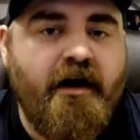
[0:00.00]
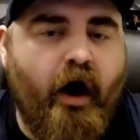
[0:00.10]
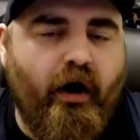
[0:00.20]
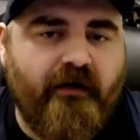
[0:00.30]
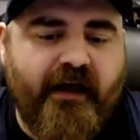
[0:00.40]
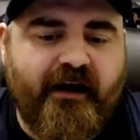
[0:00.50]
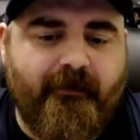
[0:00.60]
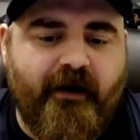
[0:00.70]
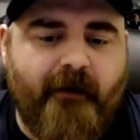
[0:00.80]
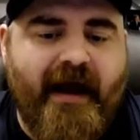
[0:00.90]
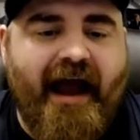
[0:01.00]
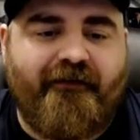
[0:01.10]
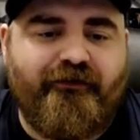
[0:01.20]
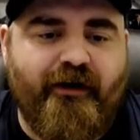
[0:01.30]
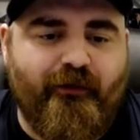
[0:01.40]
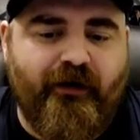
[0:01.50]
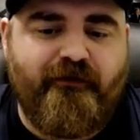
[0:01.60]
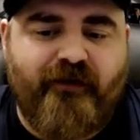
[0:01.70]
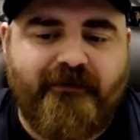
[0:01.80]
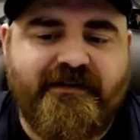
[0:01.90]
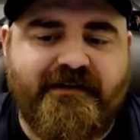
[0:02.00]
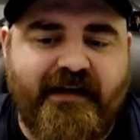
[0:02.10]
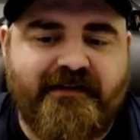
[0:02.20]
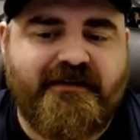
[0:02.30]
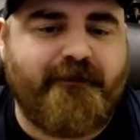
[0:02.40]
All that coming up after a word from today's